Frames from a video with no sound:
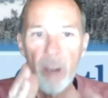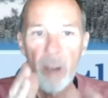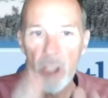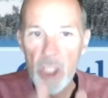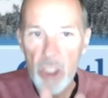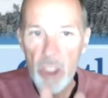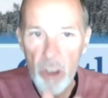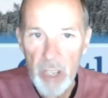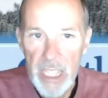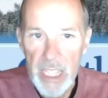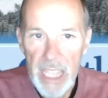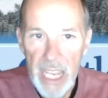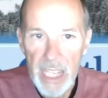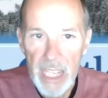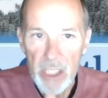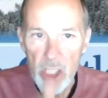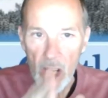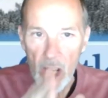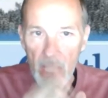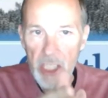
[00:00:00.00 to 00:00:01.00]
Verse
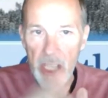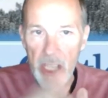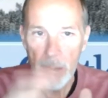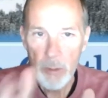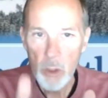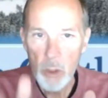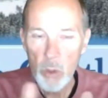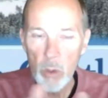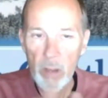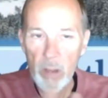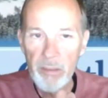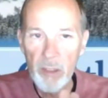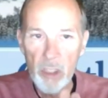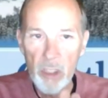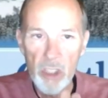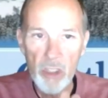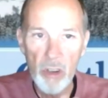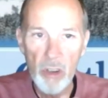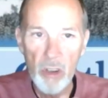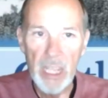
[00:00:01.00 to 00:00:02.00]
38, John chapter 12,
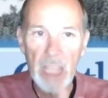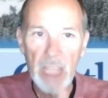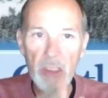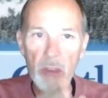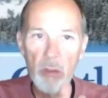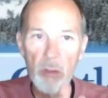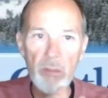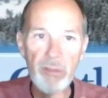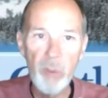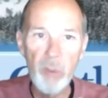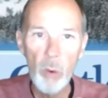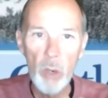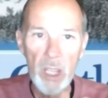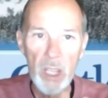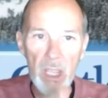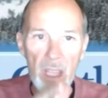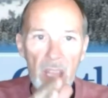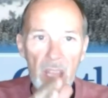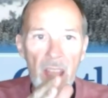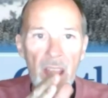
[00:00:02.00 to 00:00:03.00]
verse 38 through
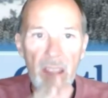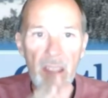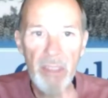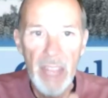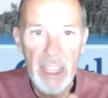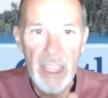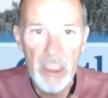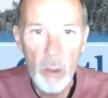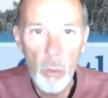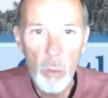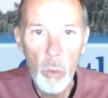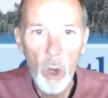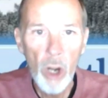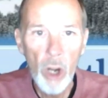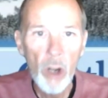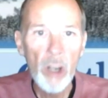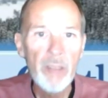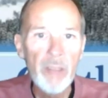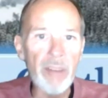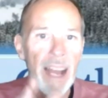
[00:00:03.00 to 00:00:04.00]
40. that the
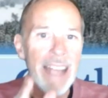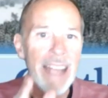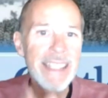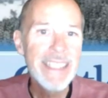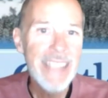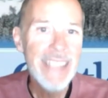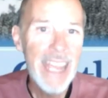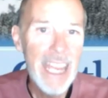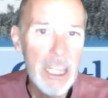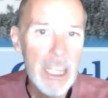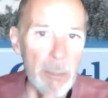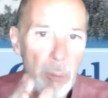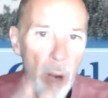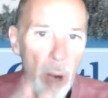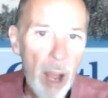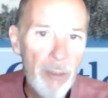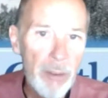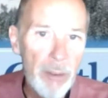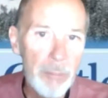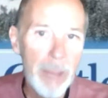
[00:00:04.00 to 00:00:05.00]
word of Isaiah the
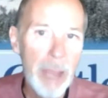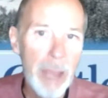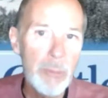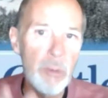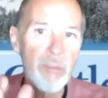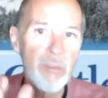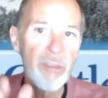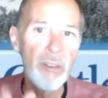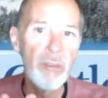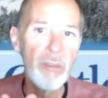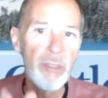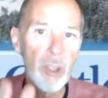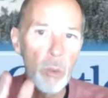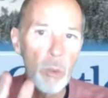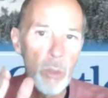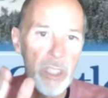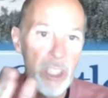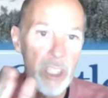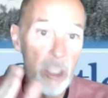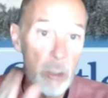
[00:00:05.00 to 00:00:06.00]
prophet might be
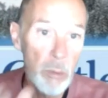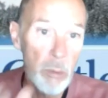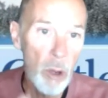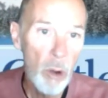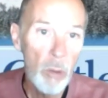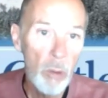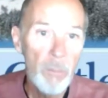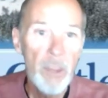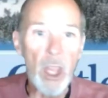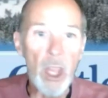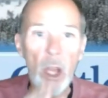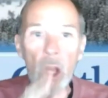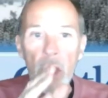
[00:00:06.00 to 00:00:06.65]
fulfilled, which he spoke.